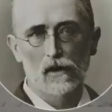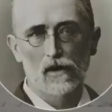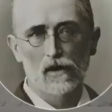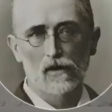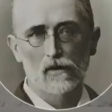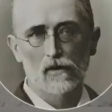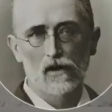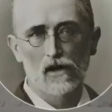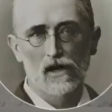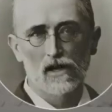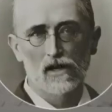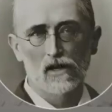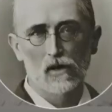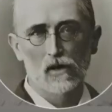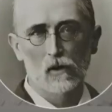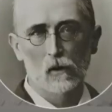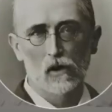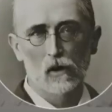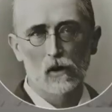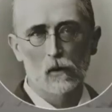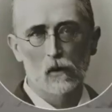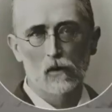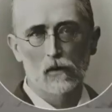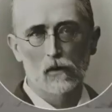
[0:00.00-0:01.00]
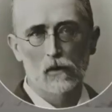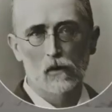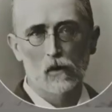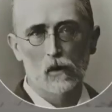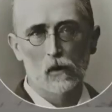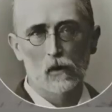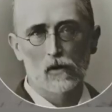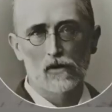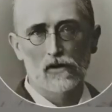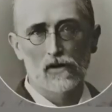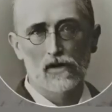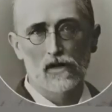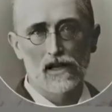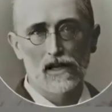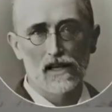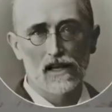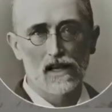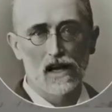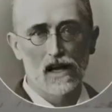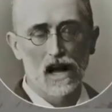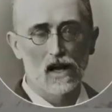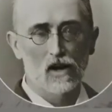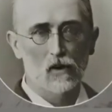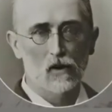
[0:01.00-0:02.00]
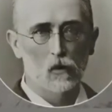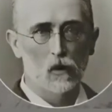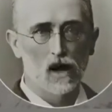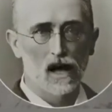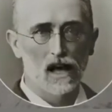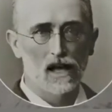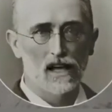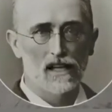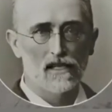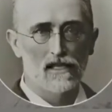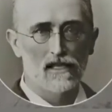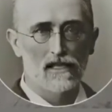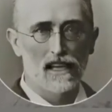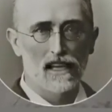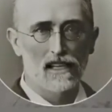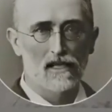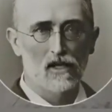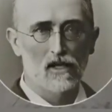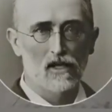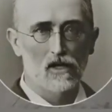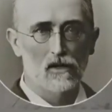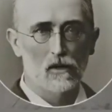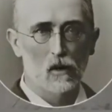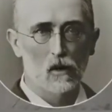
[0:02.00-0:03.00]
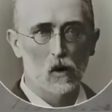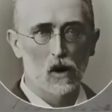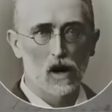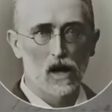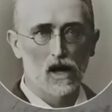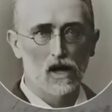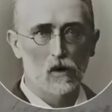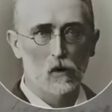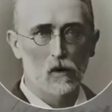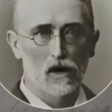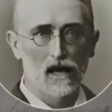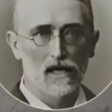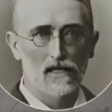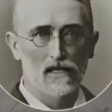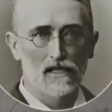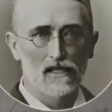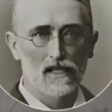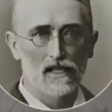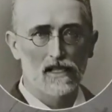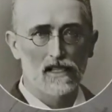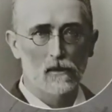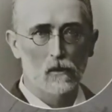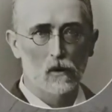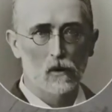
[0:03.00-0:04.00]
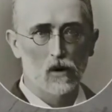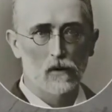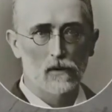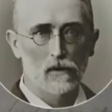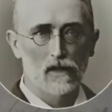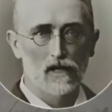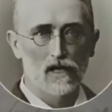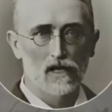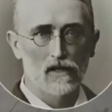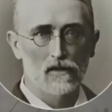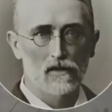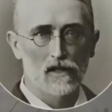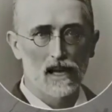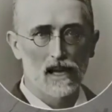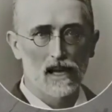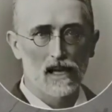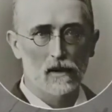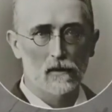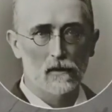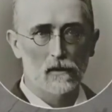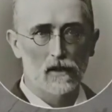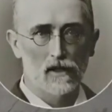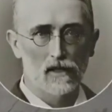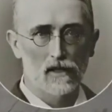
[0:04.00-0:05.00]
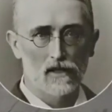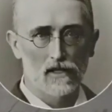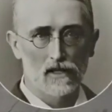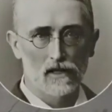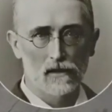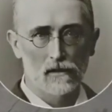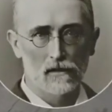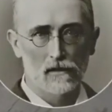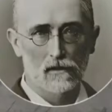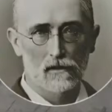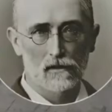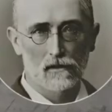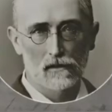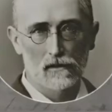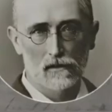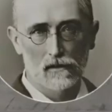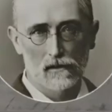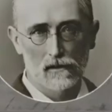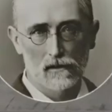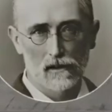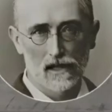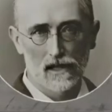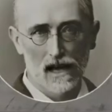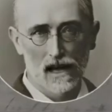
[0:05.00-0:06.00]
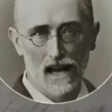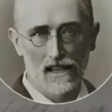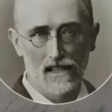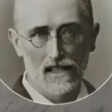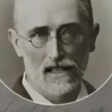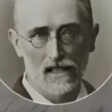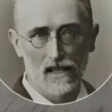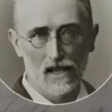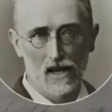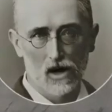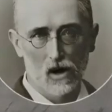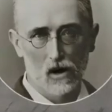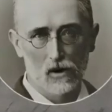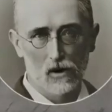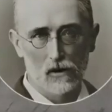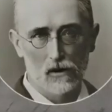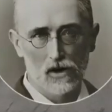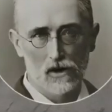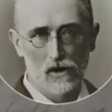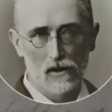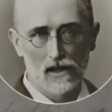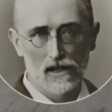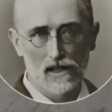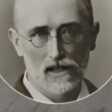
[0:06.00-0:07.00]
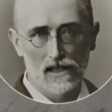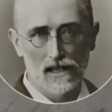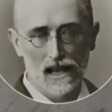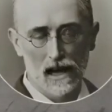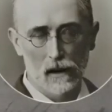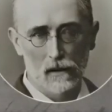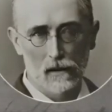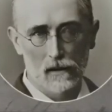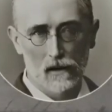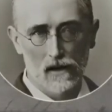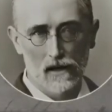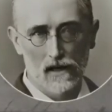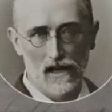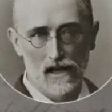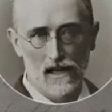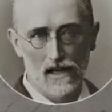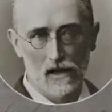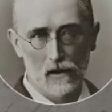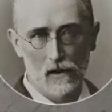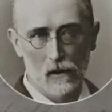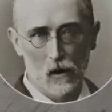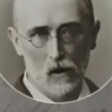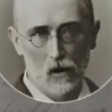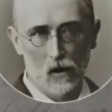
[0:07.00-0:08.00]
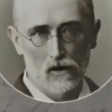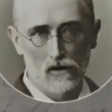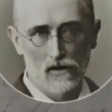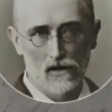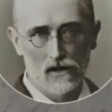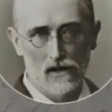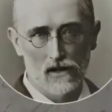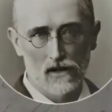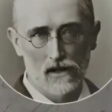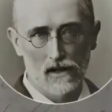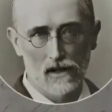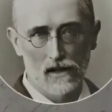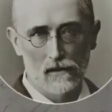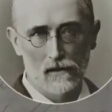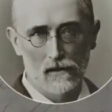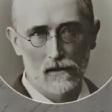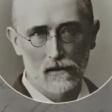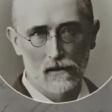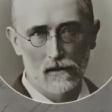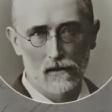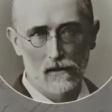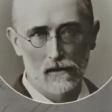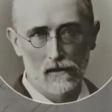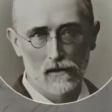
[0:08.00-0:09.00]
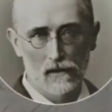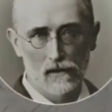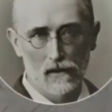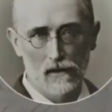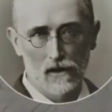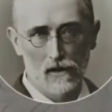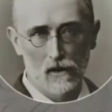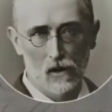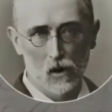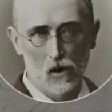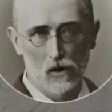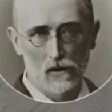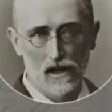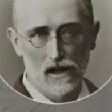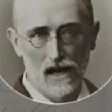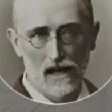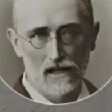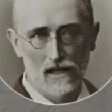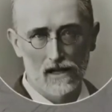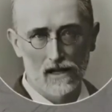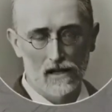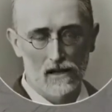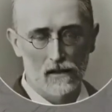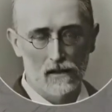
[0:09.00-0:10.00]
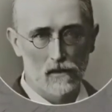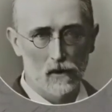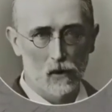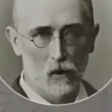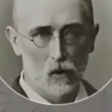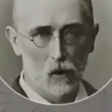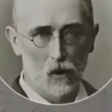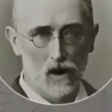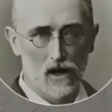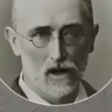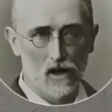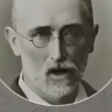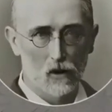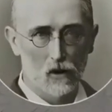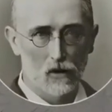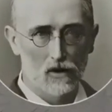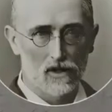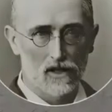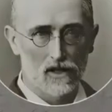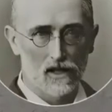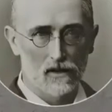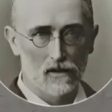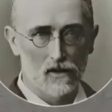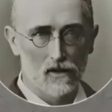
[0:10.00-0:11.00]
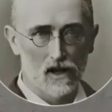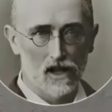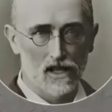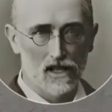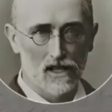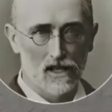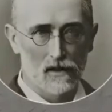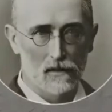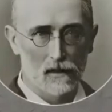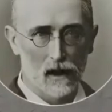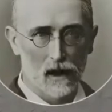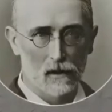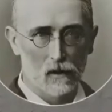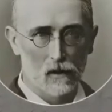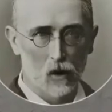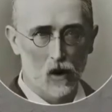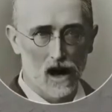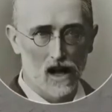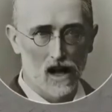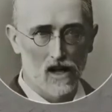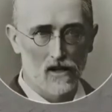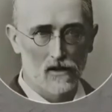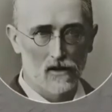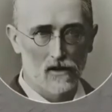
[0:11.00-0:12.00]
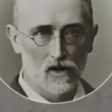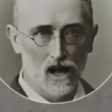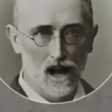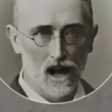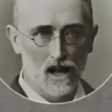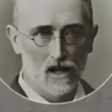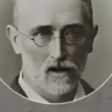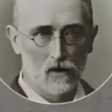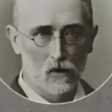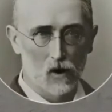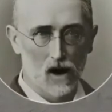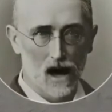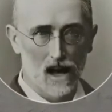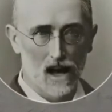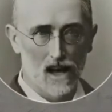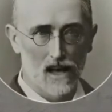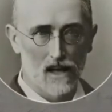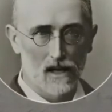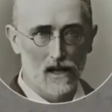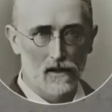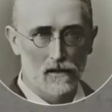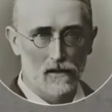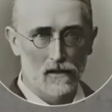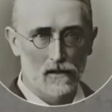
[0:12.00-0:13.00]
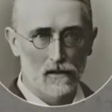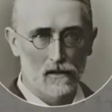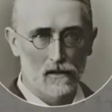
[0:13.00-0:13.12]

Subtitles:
But first we will prove that a Galois extension always has a primitive element. That is a crucial step in this proofs. For this, we use the first memoir of Galois.